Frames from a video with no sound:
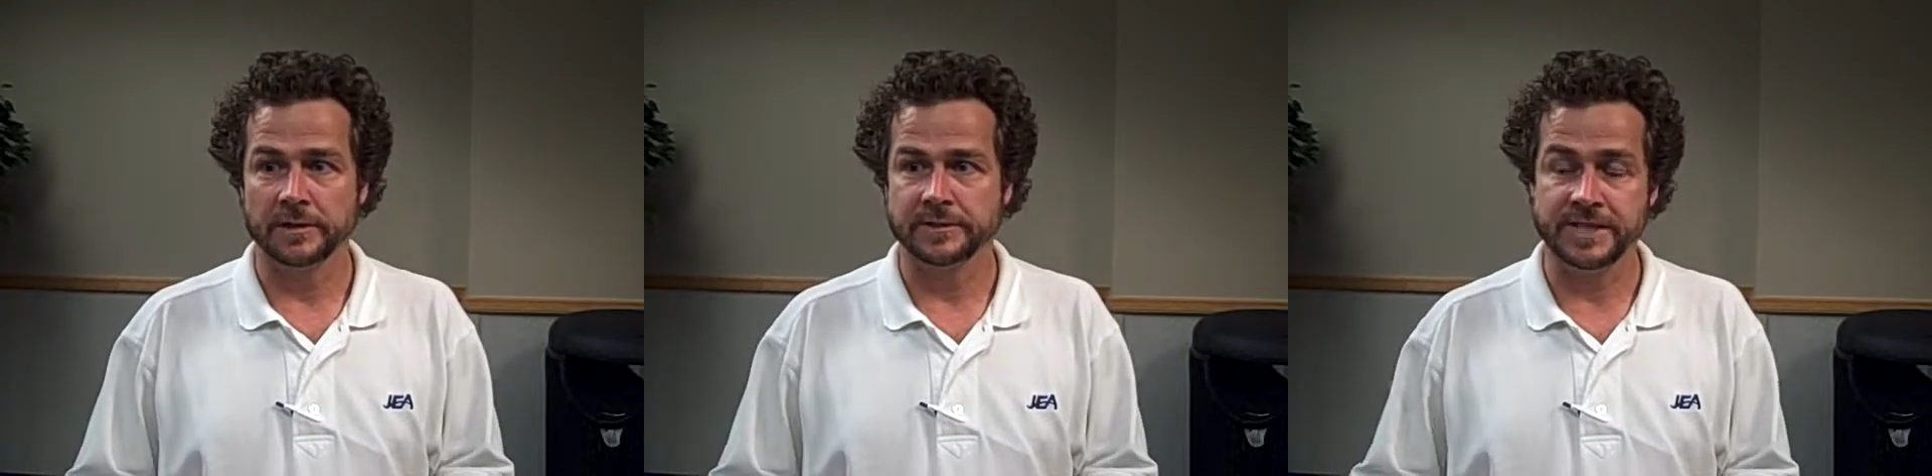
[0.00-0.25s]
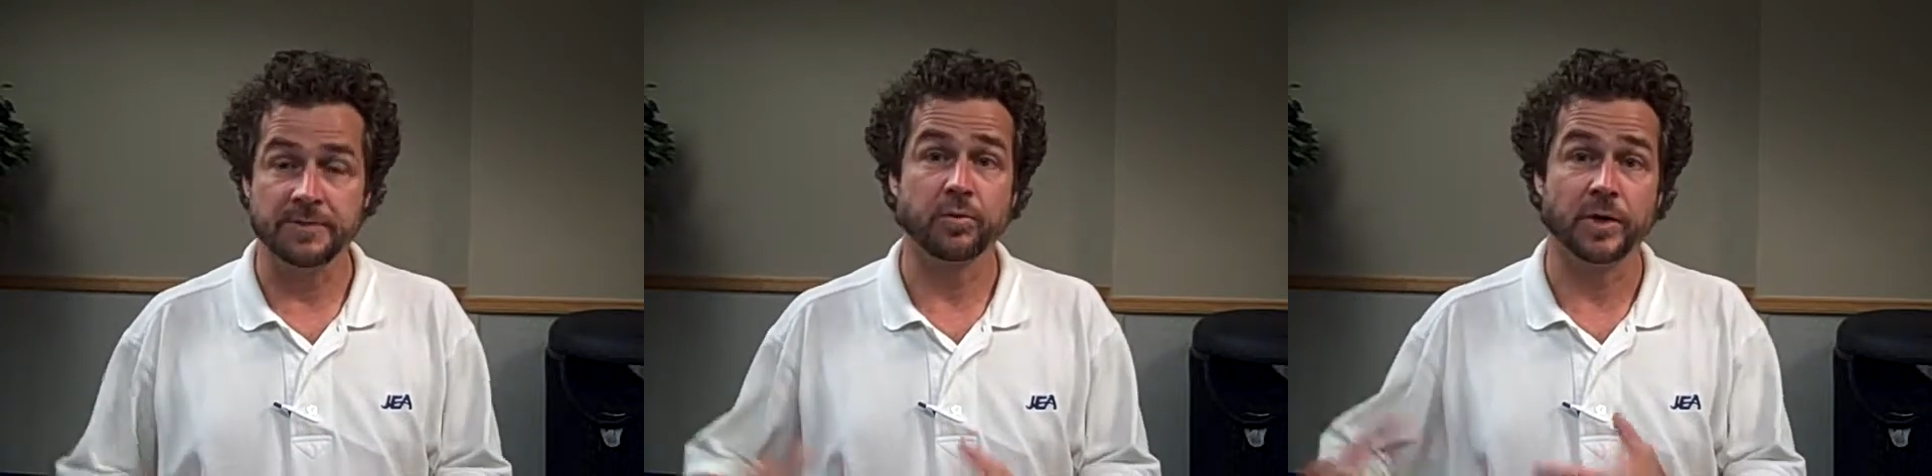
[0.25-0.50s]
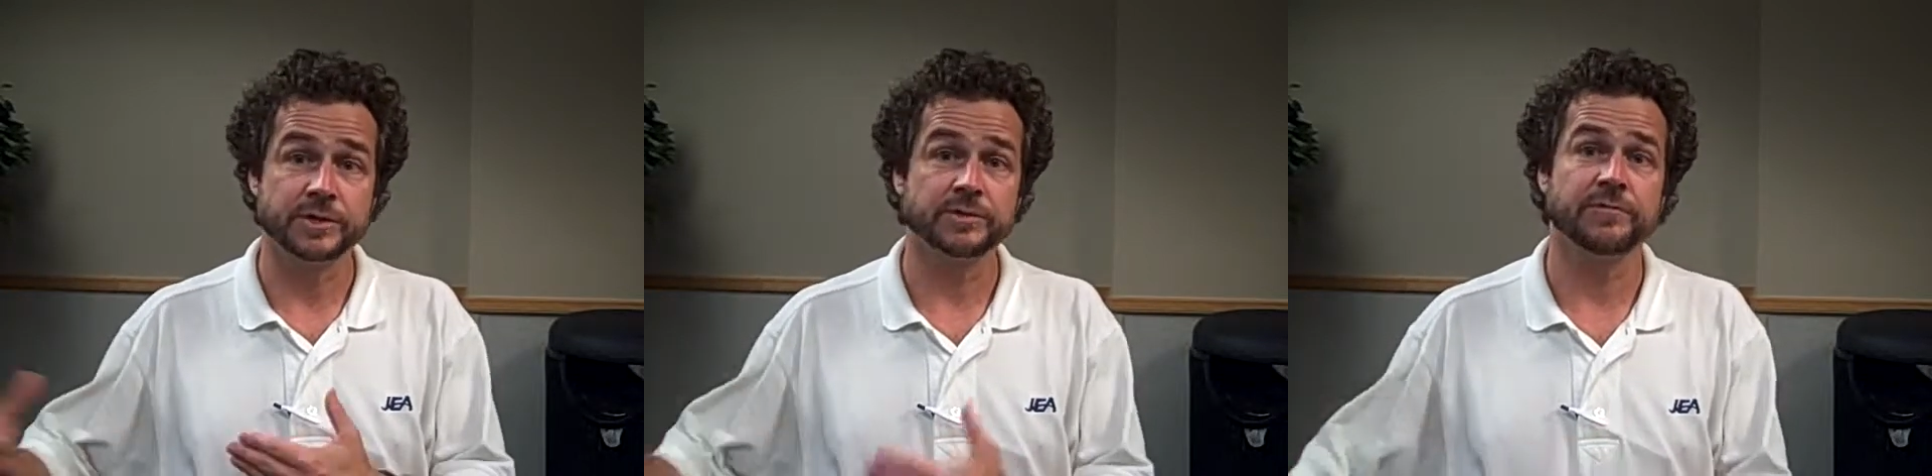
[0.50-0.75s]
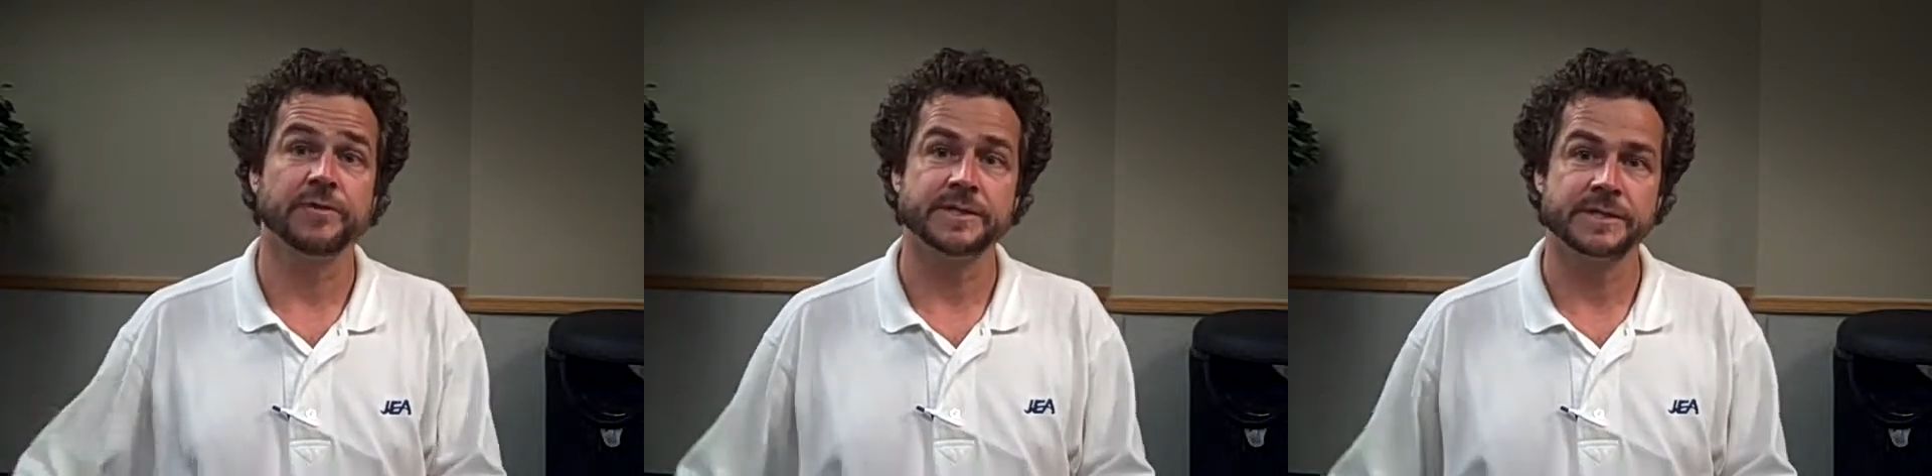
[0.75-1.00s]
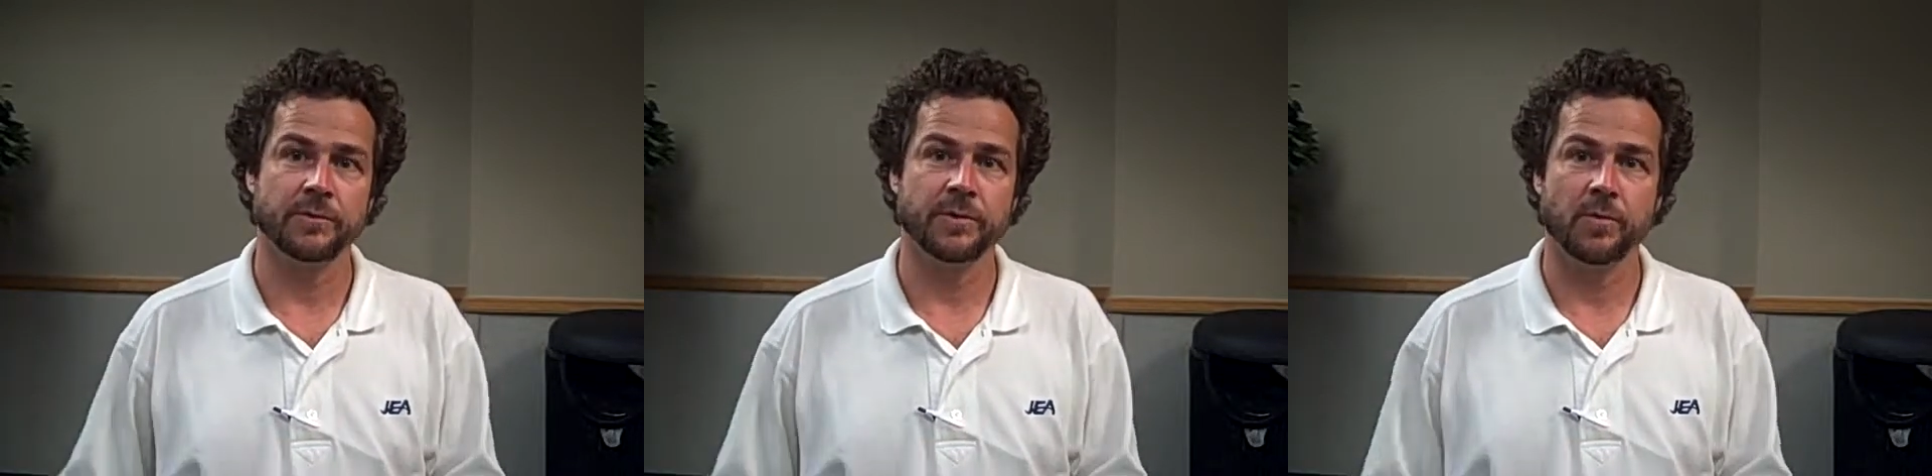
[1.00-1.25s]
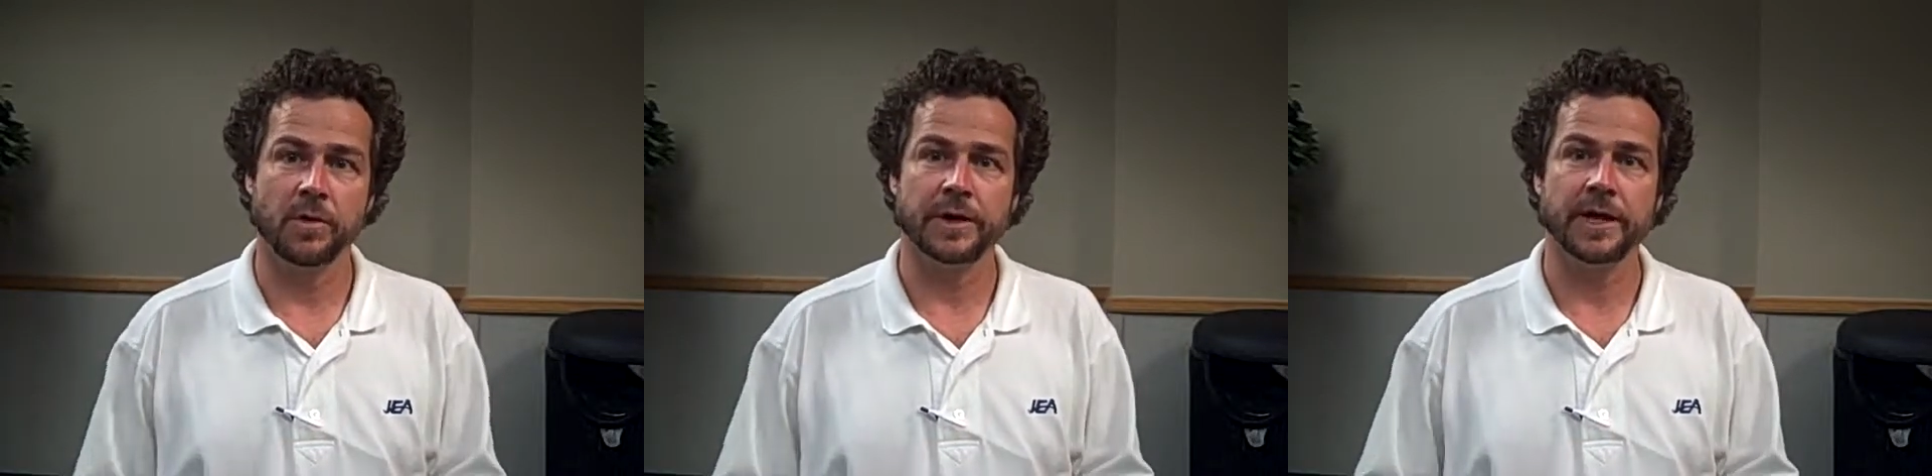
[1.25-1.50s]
deep retrofits that we want,